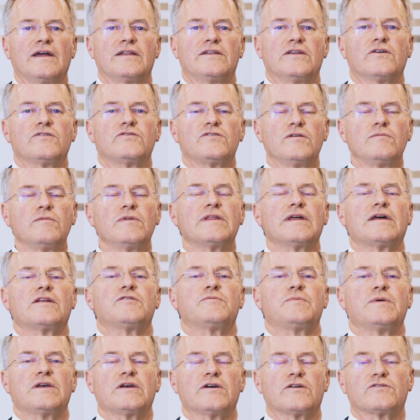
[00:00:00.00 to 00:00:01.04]
Now, some of that
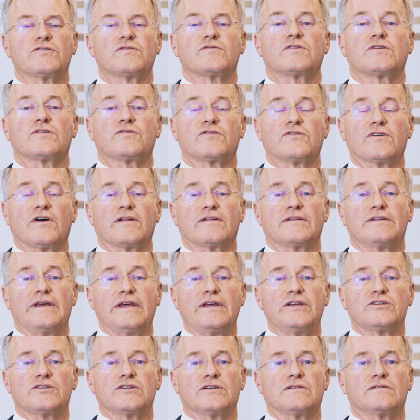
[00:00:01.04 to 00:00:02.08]
is because of
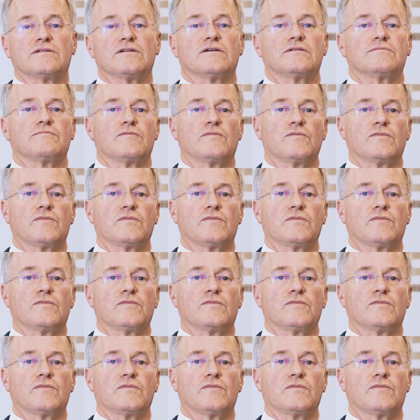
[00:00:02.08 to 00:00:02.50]
consolidation,